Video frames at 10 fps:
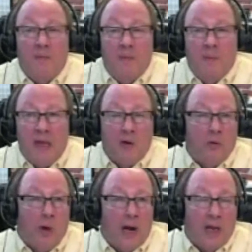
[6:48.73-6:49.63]

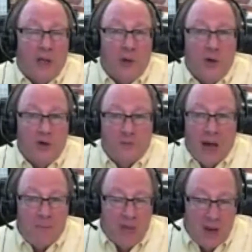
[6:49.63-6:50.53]
being readily used
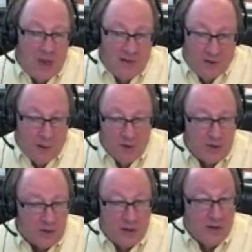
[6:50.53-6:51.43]
by many
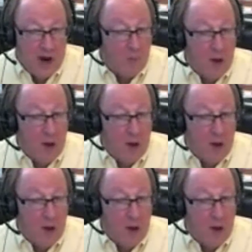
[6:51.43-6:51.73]
pharmacists that are there.